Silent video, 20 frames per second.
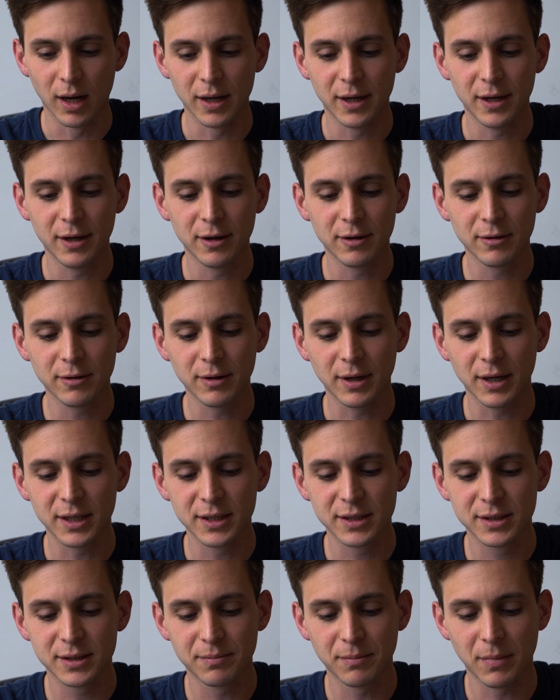Here
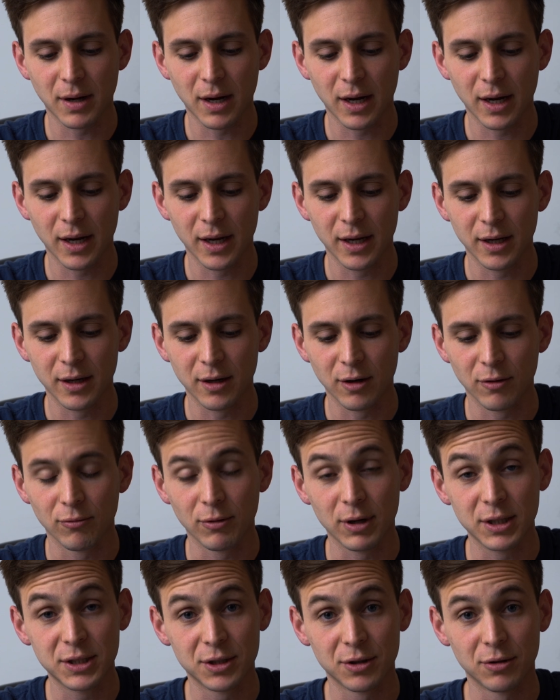is my
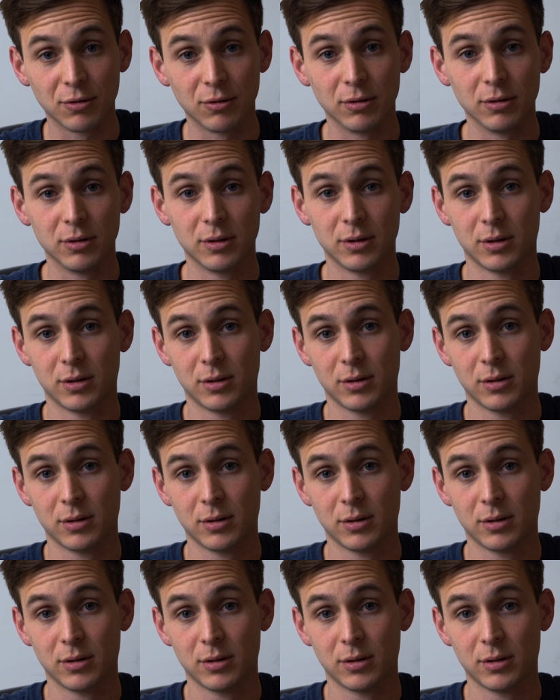original